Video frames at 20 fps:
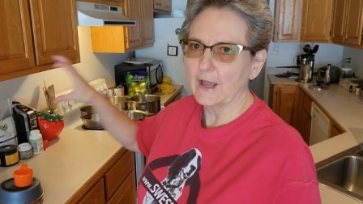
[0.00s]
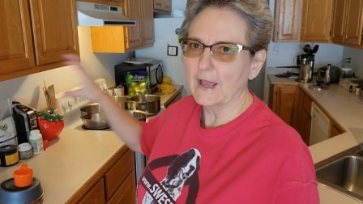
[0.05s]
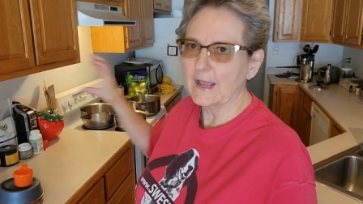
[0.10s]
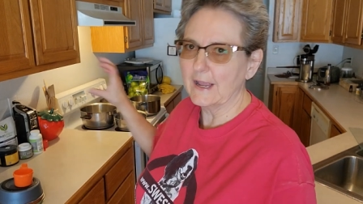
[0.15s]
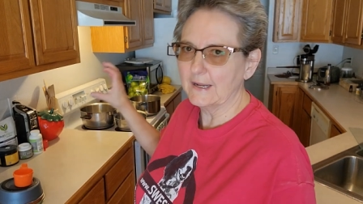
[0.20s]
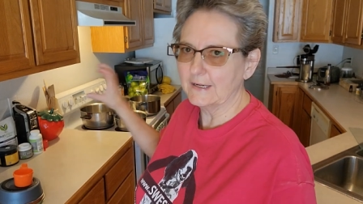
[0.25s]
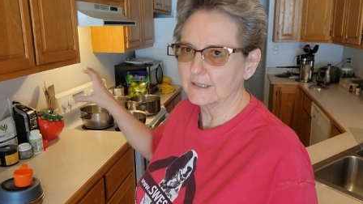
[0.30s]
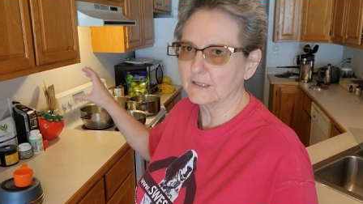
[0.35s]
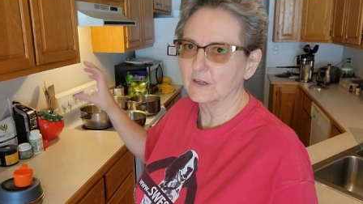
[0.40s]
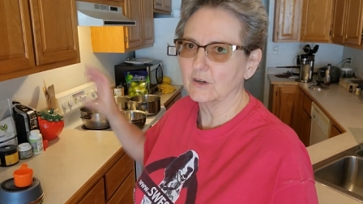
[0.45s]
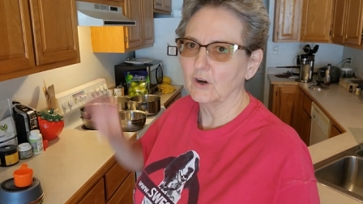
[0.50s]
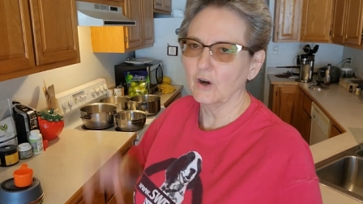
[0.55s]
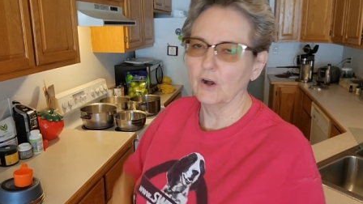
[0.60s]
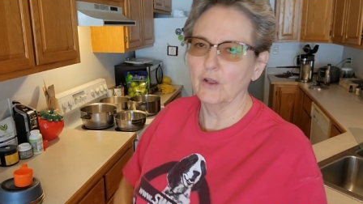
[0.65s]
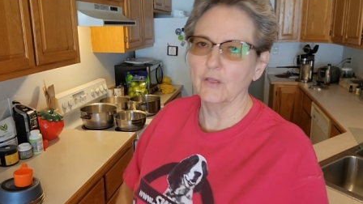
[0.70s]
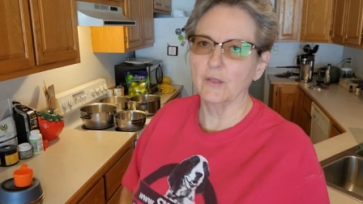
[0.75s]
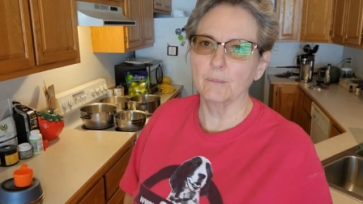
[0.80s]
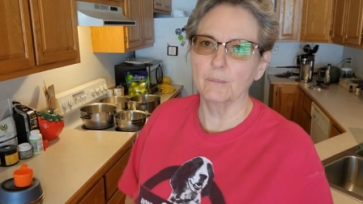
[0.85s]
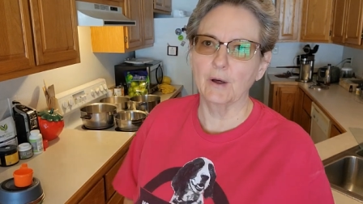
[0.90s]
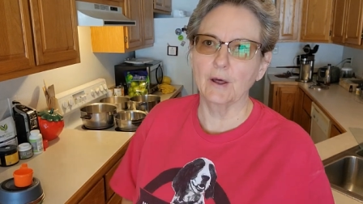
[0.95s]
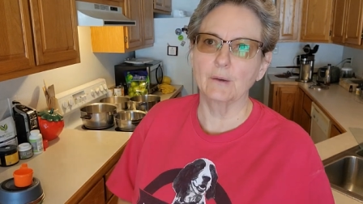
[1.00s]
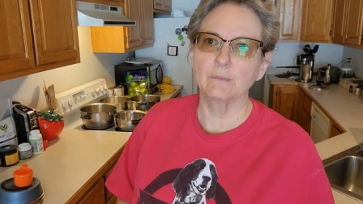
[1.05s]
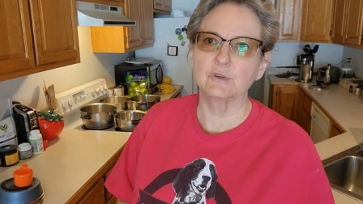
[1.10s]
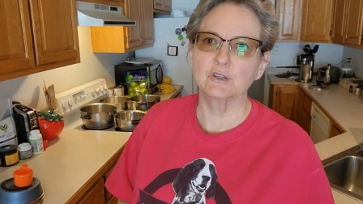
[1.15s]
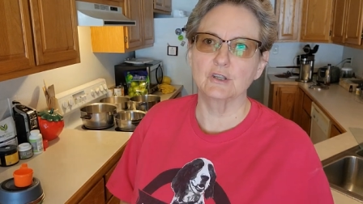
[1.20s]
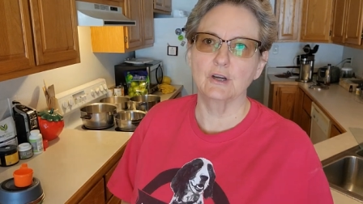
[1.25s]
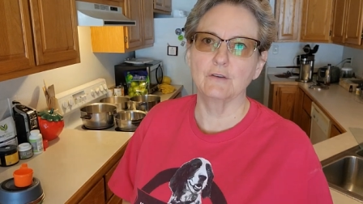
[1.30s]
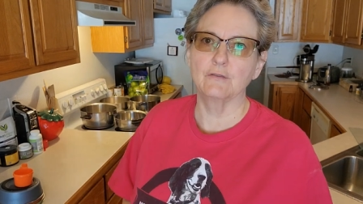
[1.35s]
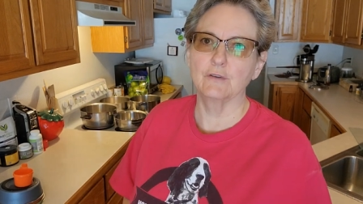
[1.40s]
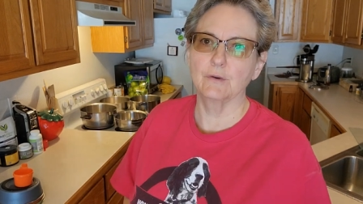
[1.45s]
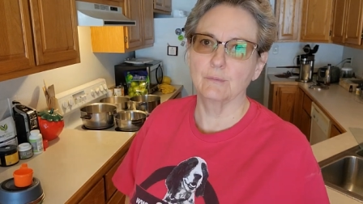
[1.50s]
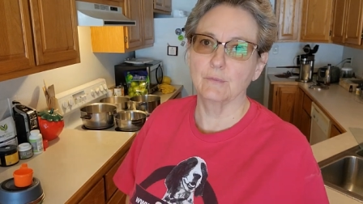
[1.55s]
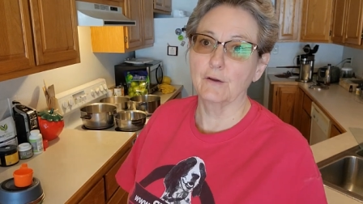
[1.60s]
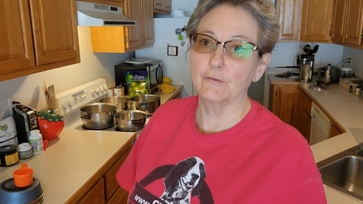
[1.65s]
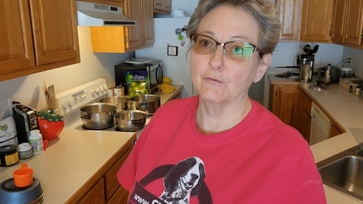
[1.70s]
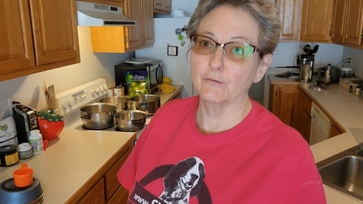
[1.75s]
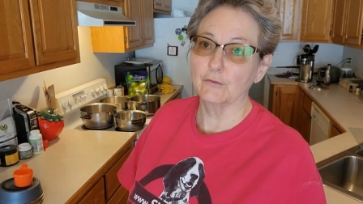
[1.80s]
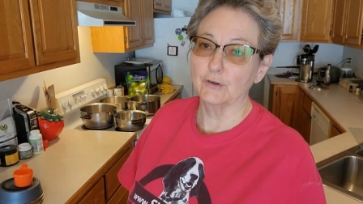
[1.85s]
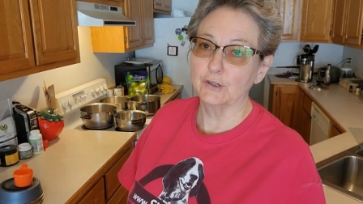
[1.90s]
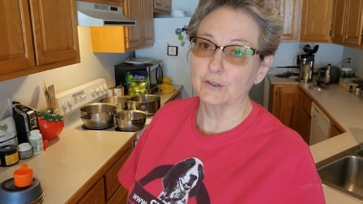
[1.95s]
eight on the bottom shelf in my
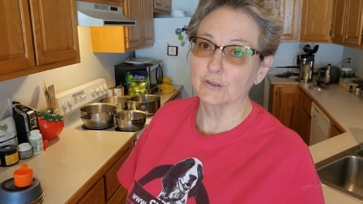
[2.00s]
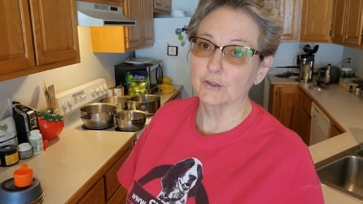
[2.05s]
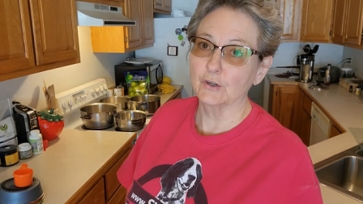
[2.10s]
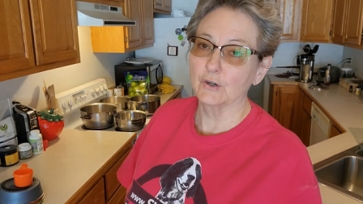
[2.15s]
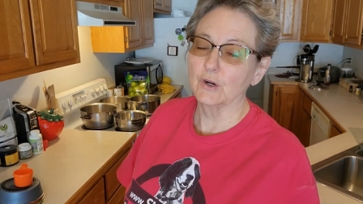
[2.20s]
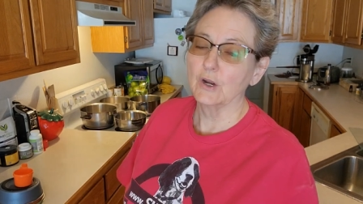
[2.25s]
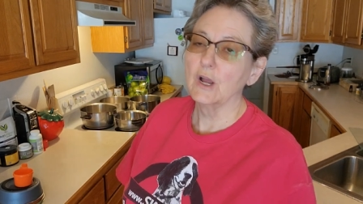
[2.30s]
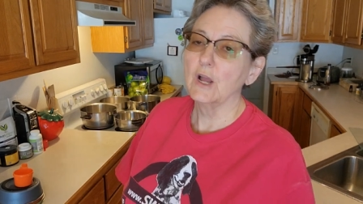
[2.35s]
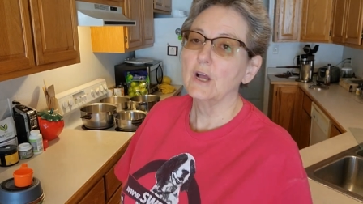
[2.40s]
freezer.